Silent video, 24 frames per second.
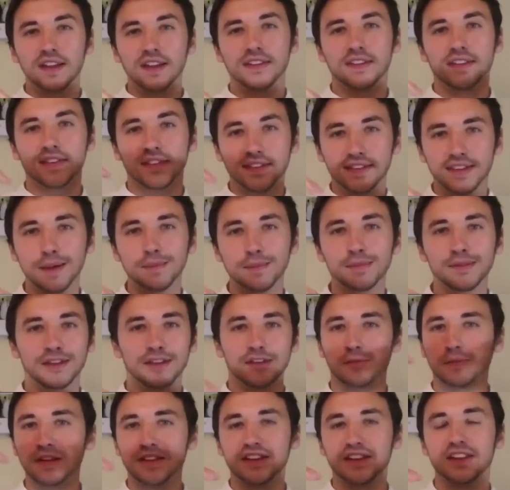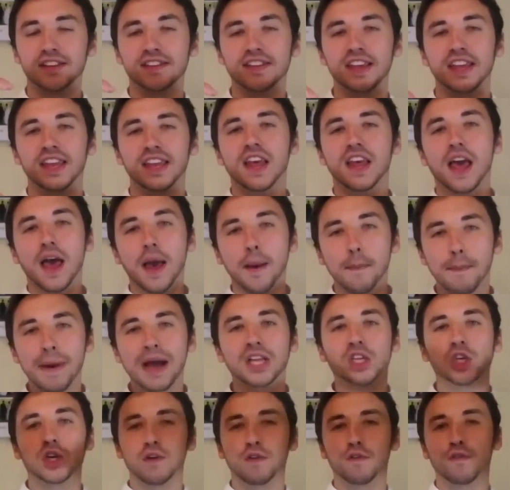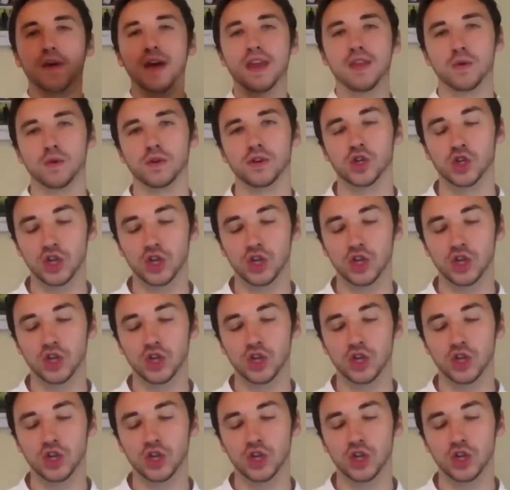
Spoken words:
It's a substance, but it's unseen. Match our faith with